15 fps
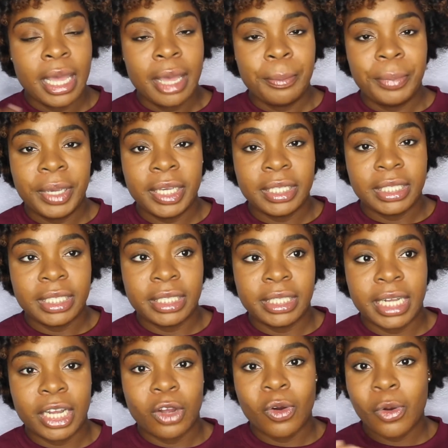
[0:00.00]
pieces
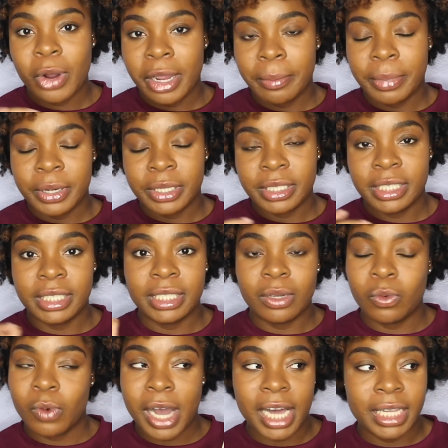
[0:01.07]
like coin purses and
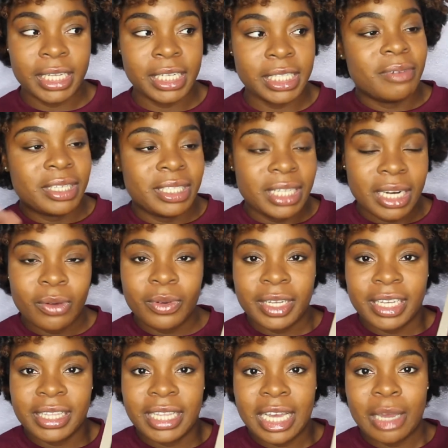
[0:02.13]
wallets. I said I would
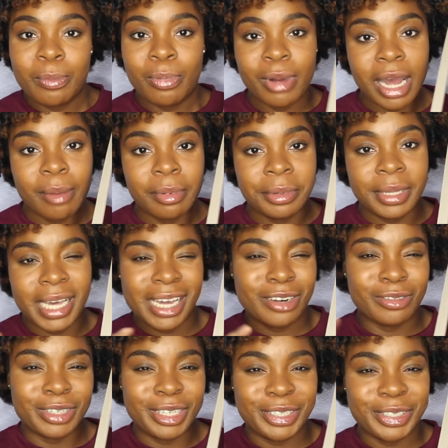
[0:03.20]
get that probably, I don't
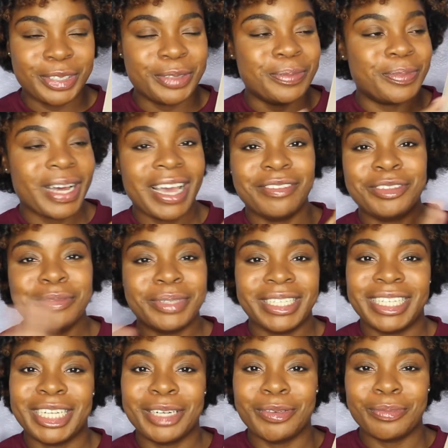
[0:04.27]
really know. I have too many
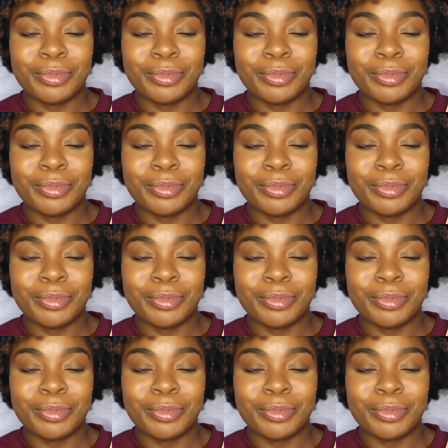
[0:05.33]
damn